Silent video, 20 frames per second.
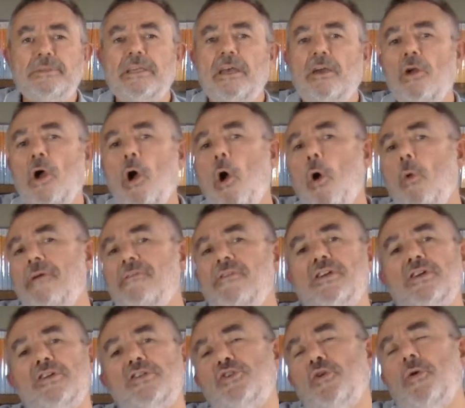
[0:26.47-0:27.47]
So, whether
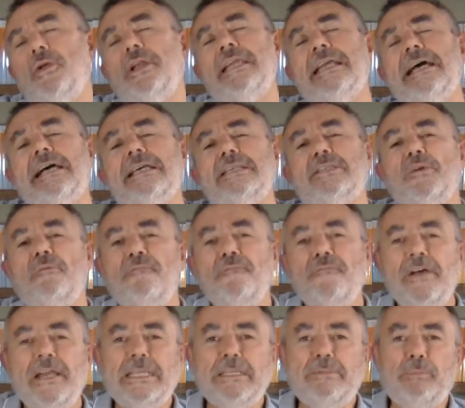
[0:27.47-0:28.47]
you're joining us on
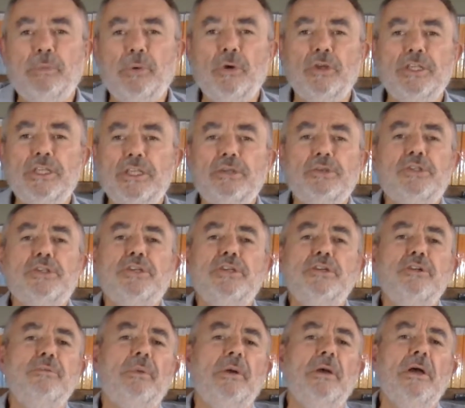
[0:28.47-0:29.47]
Facebook,
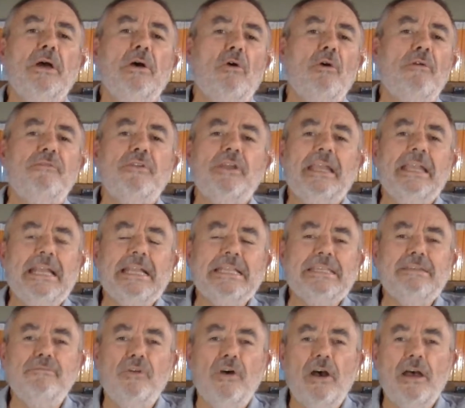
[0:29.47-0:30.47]
YouTube, or if you're
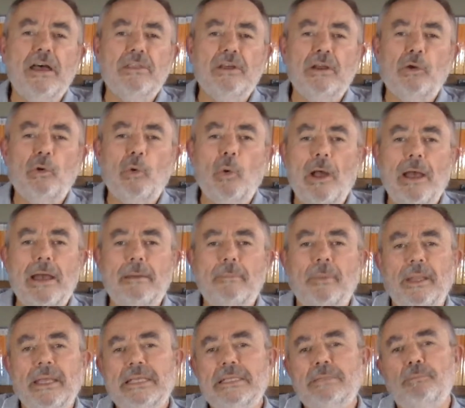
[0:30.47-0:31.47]
connecting via the Quiet
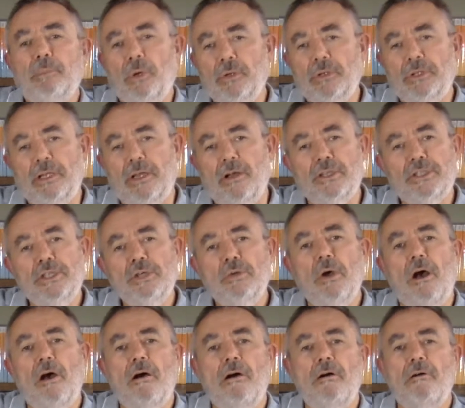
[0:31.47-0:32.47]
Place podcast, you
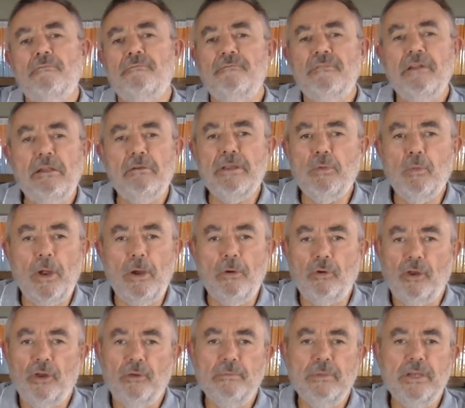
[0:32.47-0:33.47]
are very
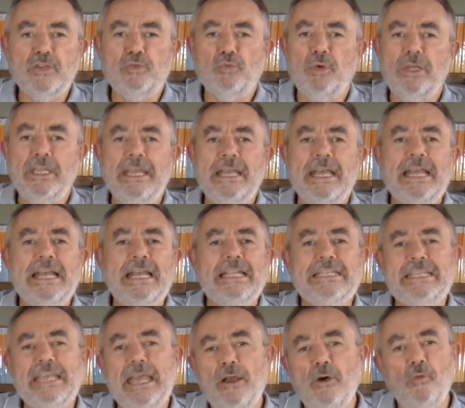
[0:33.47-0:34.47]
welcome as we
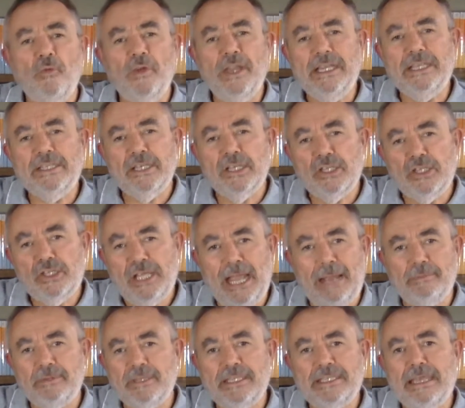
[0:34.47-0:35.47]
delve into
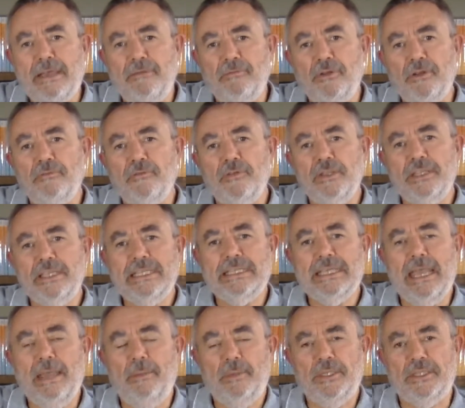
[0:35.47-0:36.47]
chapter 7 for this
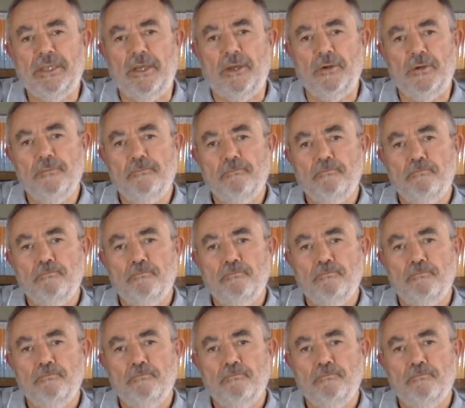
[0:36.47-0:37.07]
episode.